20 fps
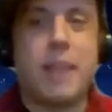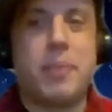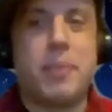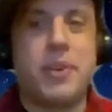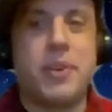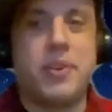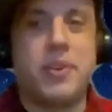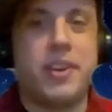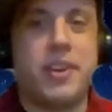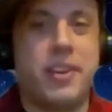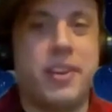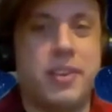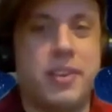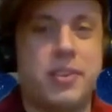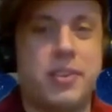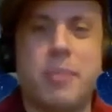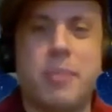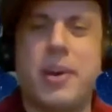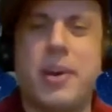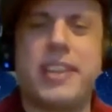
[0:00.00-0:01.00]
Happy New Year to you
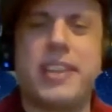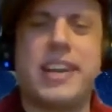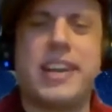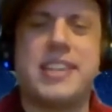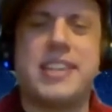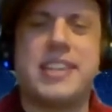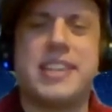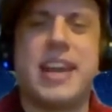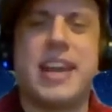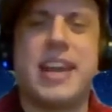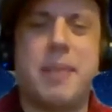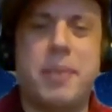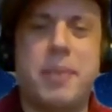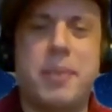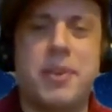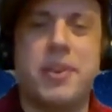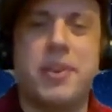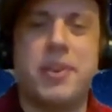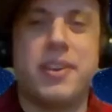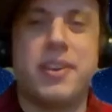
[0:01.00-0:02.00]
too. Well, I think I said Happy
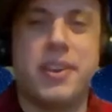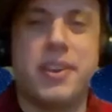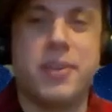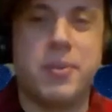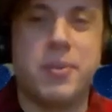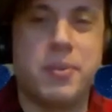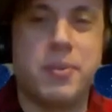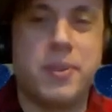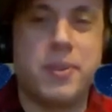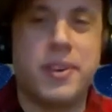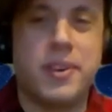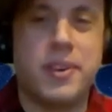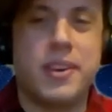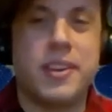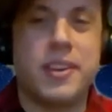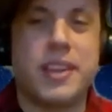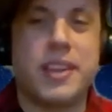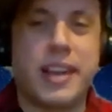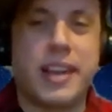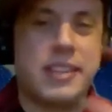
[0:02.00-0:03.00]
New Year to you.
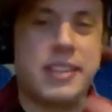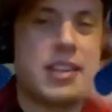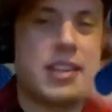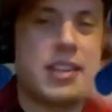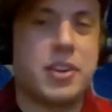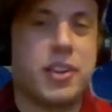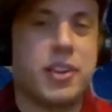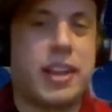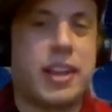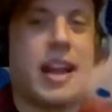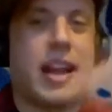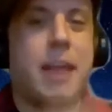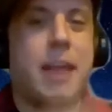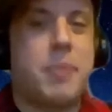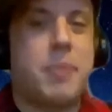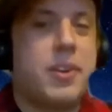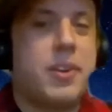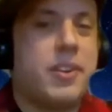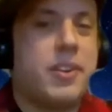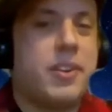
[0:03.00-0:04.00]
Like I sent you like a
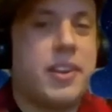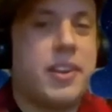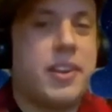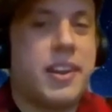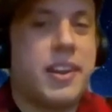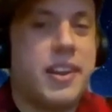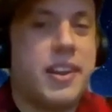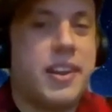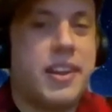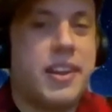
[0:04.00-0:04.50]
Happy New Year.